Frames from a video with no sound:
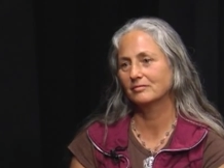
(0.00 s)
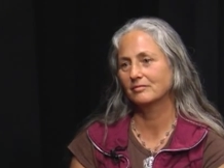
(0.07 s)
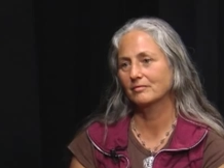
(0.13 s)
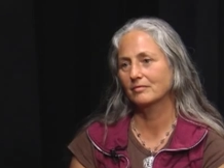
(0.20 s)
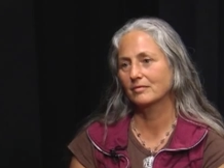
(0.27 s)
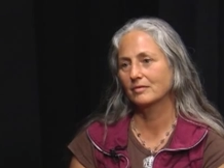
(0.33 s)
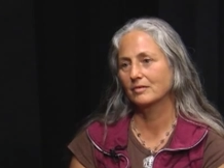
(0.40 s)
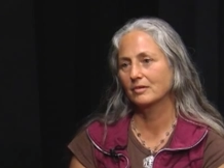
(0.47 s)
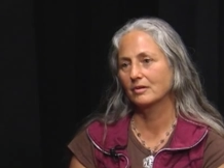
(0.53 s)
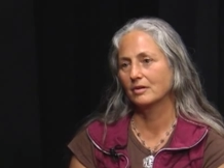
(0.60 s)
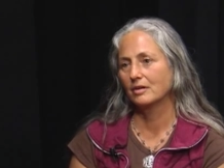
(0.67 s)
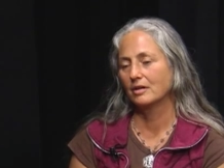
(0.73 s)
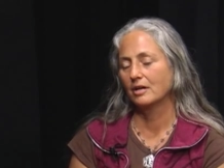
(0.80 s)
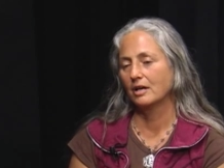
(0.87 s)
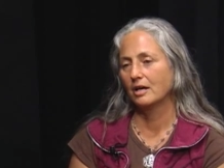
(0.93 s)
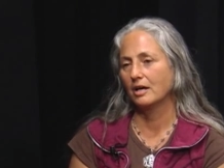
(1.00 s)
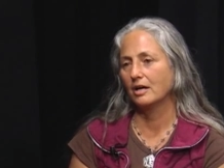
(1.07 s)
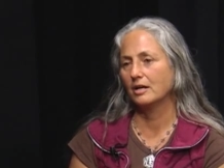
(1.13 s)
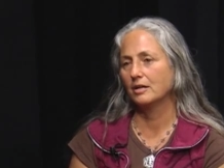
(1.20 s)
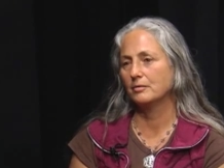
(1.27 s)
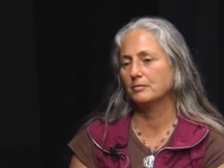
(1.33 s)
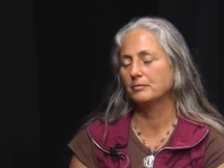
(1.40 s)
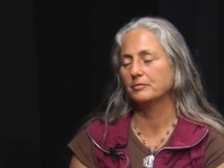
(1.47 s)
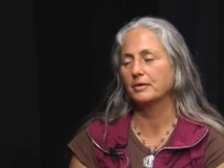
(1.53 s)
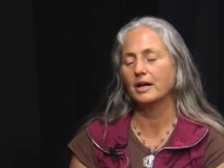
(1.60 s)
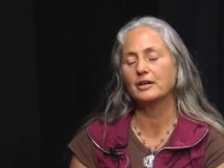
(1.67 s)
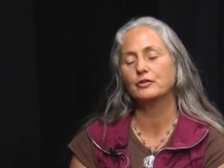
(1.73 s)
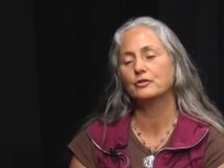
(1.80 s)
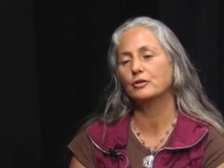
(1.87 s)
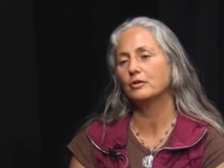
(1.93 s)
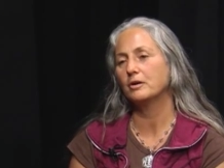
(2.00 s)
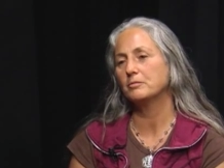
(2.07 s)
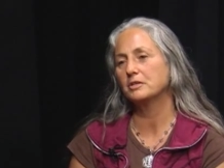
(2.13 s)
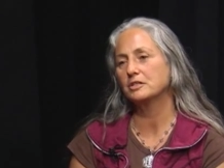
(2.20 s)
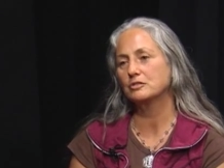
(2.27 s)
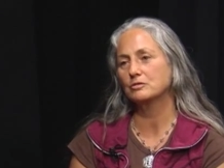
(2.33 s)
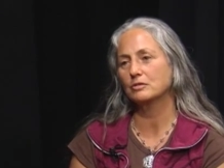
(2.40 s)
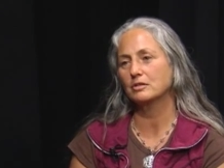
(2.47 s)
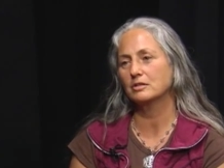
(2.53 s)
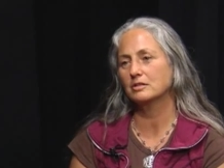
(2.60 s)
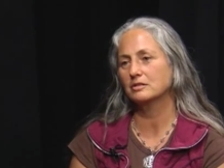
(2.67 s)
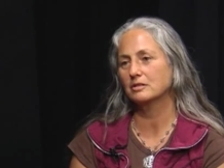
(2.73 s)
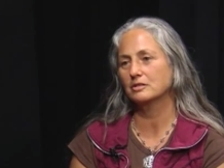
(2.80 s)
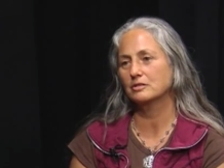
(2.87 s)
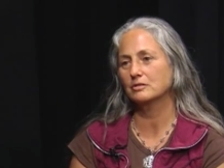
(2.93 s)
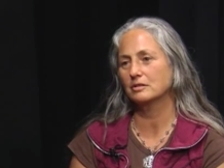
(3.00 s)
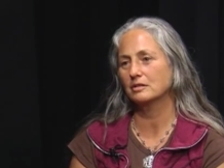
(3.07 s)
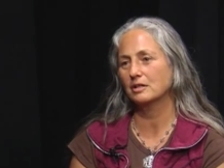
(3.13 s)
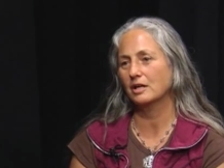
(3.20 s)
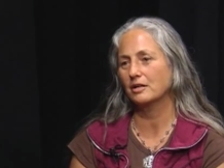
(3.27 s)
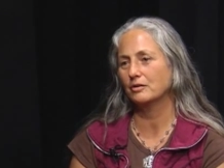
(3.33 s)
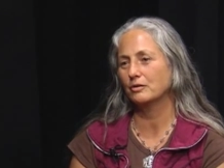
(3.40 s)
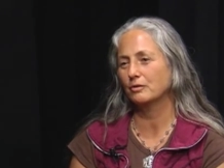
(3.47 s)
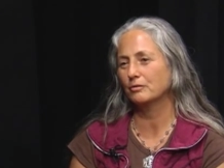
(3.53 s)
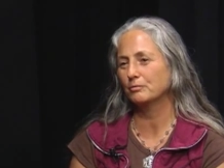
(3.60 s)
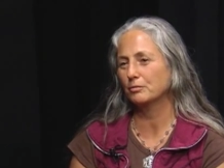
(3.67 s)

Foods? I don't know how many stores. I don't know.